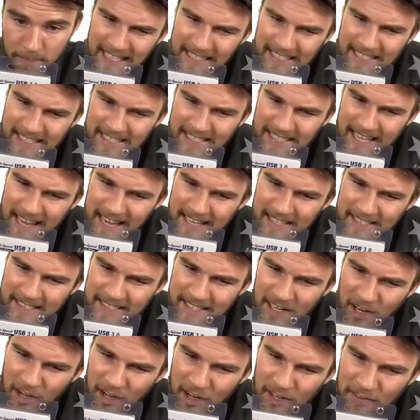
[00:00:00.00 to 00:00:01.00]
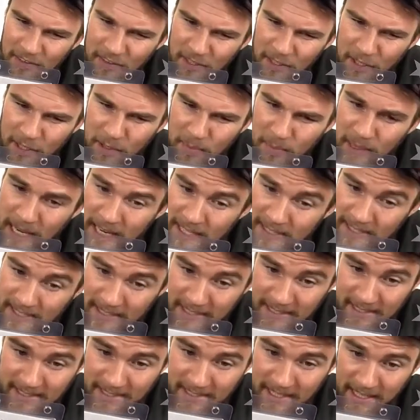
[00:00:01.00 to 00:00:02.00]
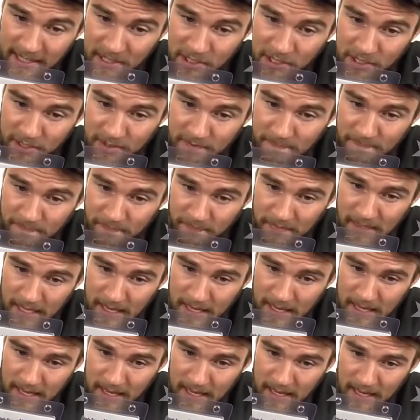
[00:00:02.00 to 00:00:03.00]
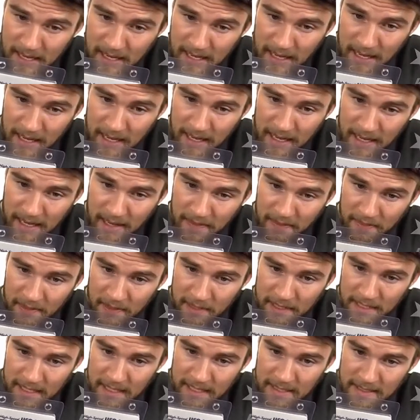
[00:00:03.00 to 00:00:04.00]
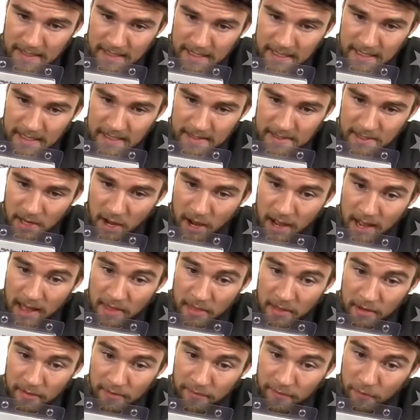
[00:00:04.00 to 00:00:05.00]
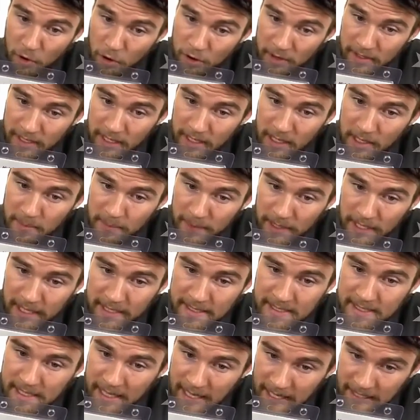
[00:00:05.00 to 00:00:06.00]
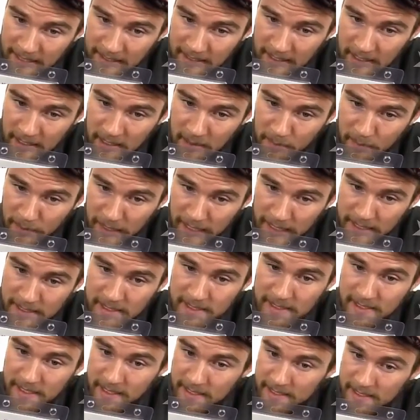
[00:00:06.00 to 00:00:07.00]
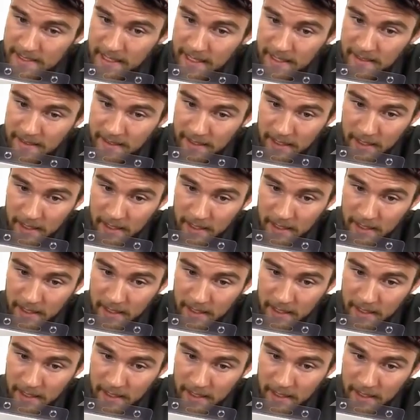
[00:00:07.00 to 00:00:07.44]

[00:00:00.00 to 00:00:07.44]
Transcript: It says on the capacity section that it is either 4 gigabytes, 8 gigabytes, 16